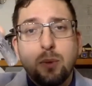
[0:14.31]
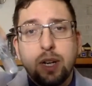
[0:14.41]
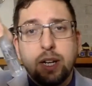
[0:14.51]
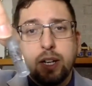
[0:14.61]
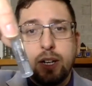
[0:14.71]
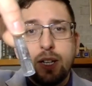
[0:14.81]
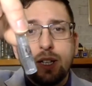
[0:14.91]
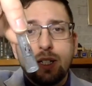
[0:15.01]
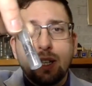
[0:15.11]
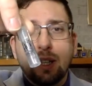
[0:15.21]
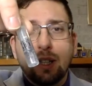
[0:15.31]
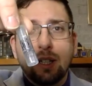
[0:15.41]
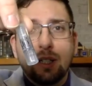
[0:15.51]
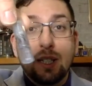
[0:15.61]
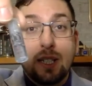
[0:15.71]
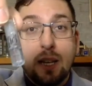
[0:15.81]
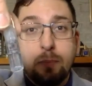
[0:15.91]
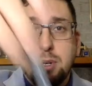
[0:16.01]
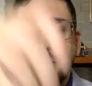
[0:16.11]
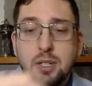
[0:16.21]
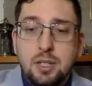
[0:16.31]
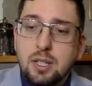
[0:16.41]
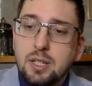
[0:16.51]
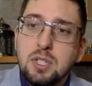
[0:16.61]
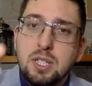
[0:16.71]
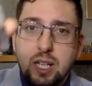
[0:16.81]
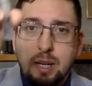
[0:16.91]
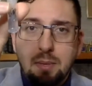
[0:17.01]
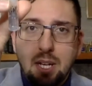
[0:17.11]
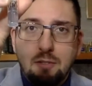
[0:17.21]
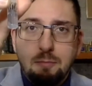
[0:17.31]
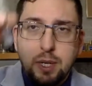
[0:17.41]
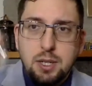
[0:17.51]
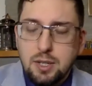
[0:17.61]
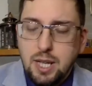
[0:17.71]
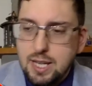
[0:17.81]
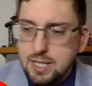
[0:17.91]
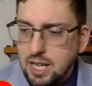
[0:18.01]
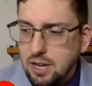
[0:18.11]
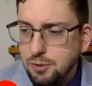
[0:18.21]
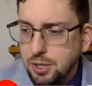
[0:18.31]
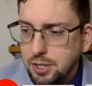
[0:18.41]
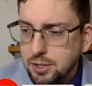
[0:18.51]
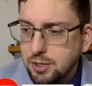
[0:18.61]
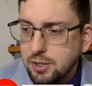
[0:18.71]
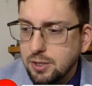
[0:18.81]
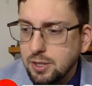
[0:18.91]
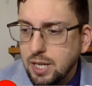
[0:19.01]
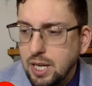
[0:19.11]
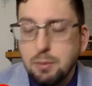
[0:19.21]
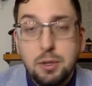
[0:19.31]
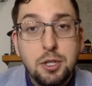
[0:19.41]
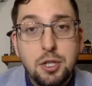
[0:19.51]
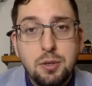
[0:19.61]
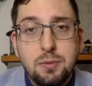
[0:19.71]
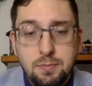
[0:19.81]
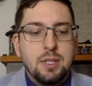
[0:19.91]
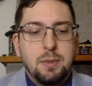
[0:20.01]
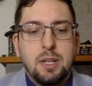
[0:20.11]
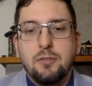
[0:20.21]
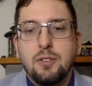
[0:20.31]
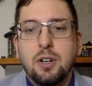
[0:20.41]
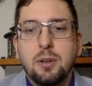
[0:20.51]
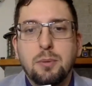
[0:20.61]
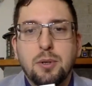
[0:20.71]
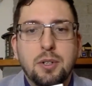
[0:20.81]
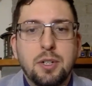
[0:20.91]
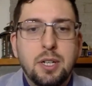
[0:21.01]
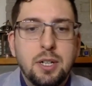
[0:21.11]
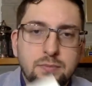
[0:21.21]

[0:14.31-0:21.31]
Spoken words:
what I got is a little sample, same kind of bottle as every other Acqua di Gio, same kind of cardboard.